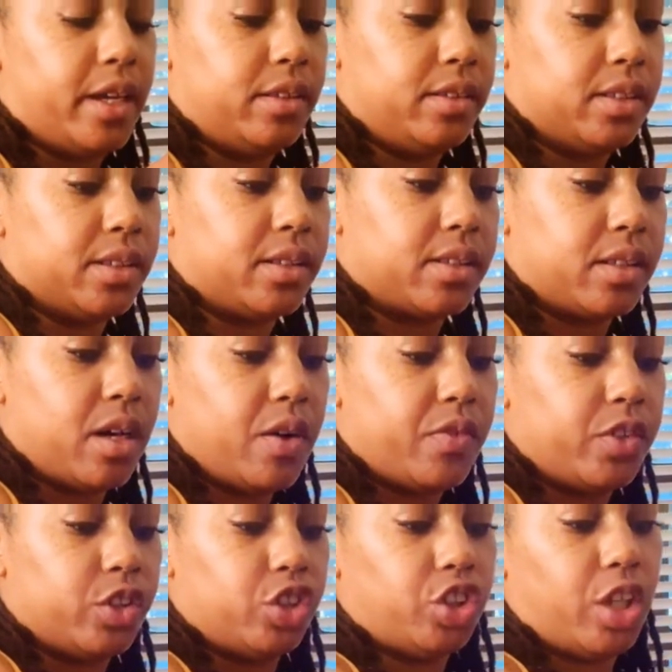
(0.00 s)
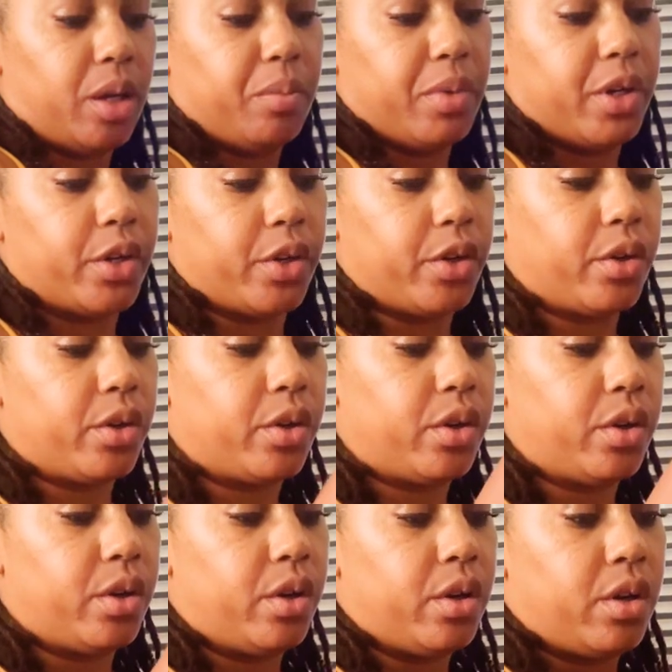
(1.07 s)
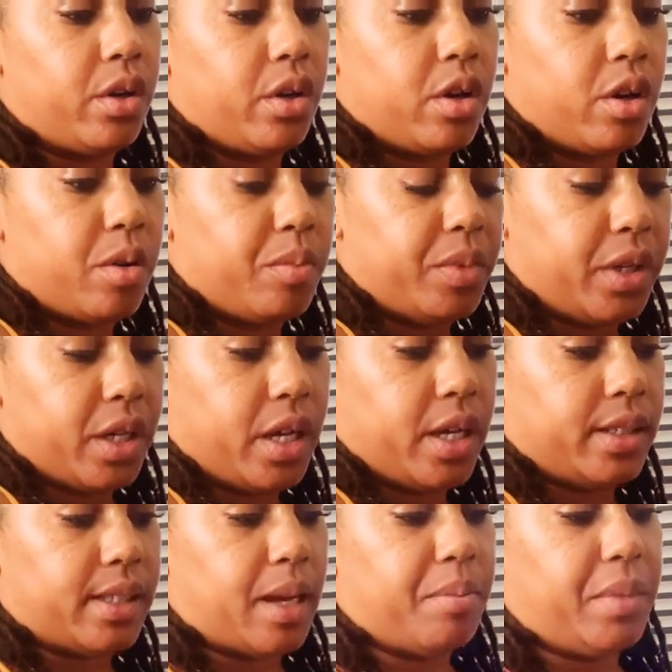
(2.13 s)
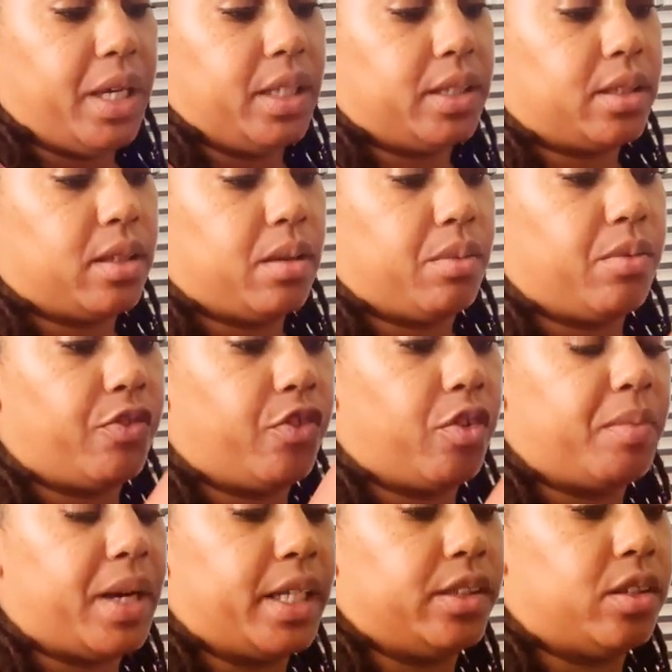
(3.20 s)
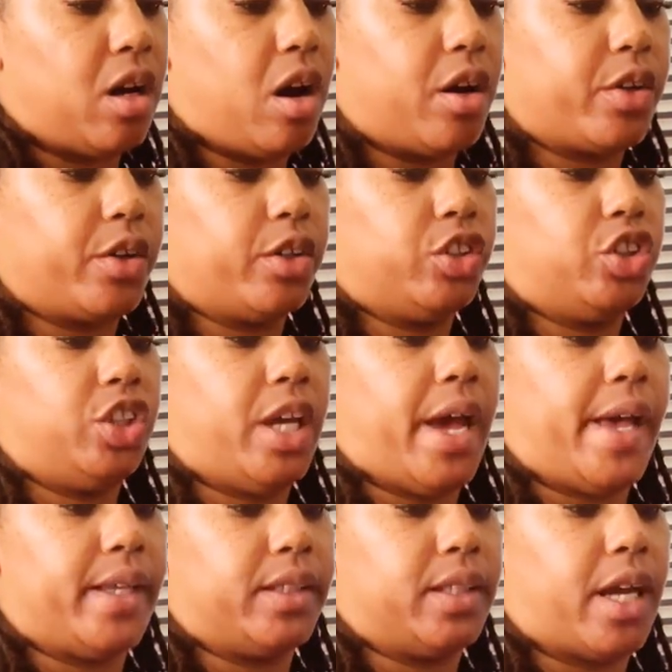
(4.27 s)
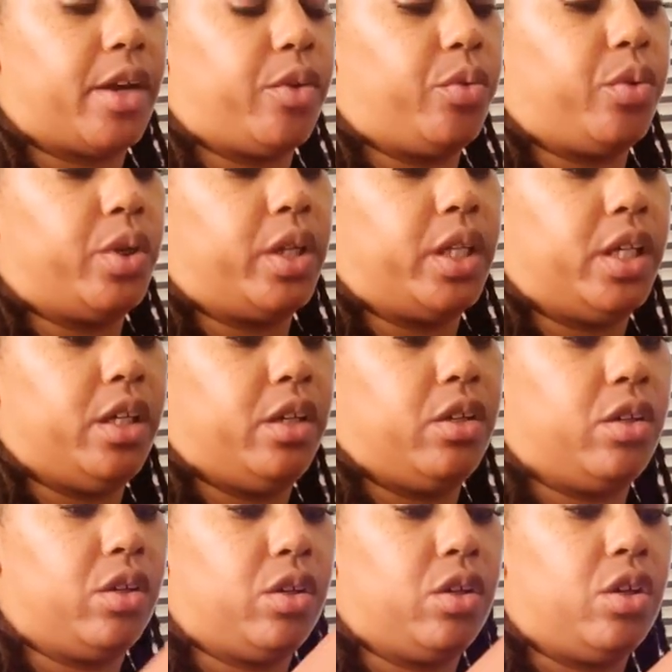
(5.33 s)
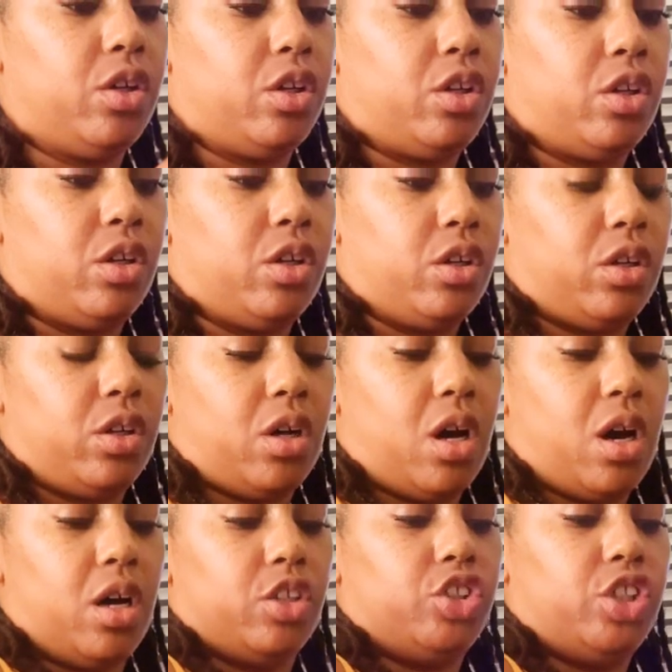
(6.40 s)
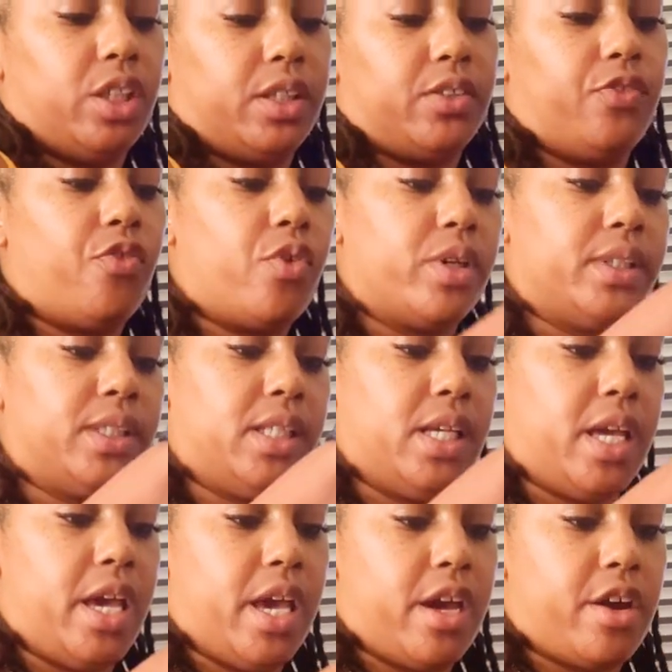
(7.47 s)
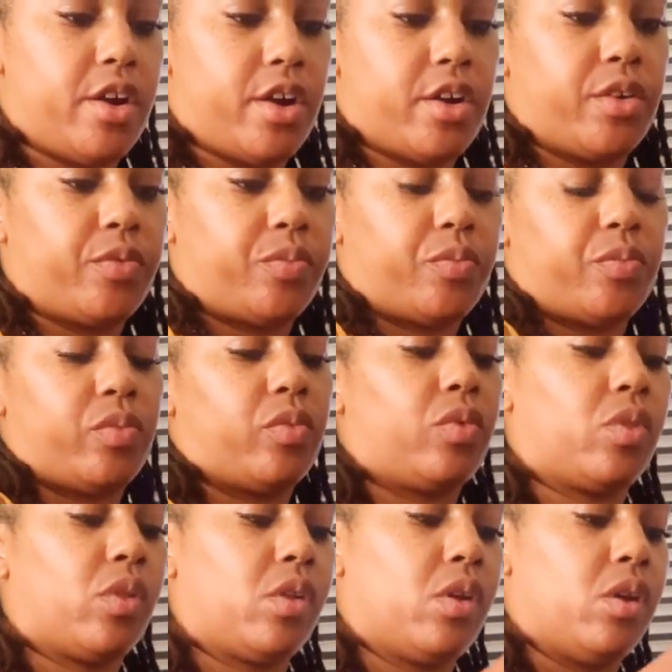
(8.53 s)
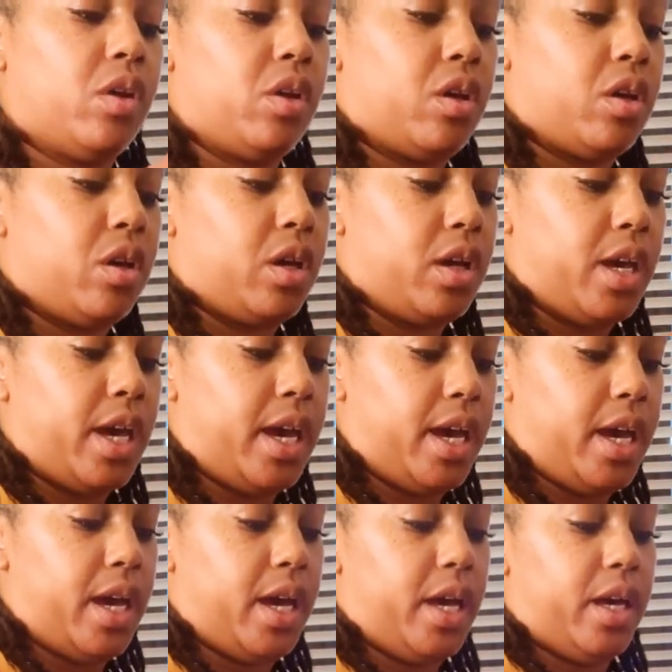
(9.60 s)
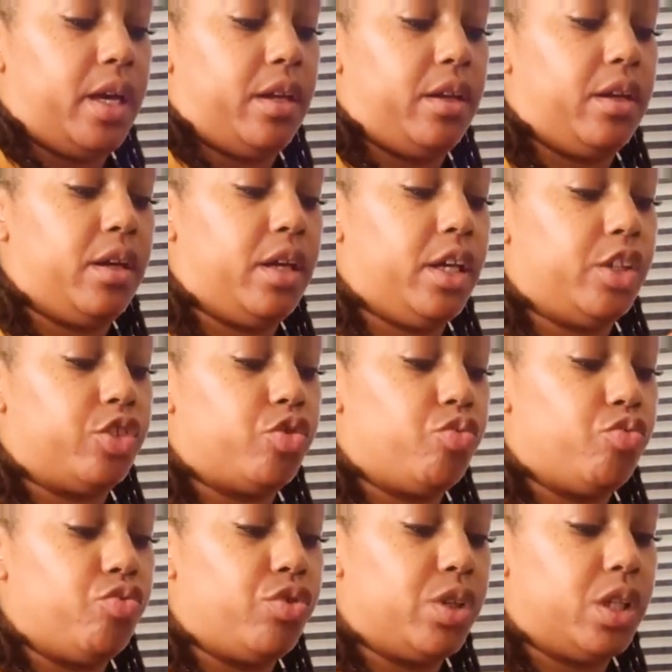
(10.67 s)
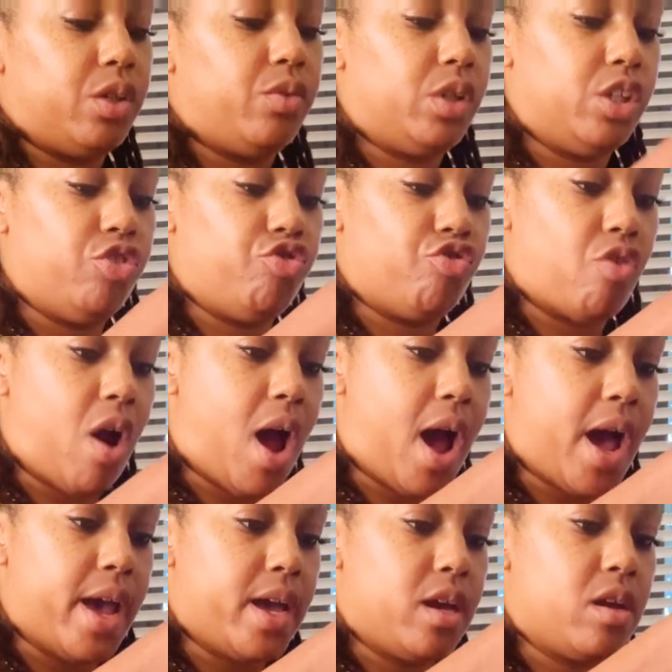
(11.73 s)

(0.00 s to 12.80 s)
discovered shea butter because I made some for my daughter. She has like really, uh, she has 4C hair and it's really, really dry.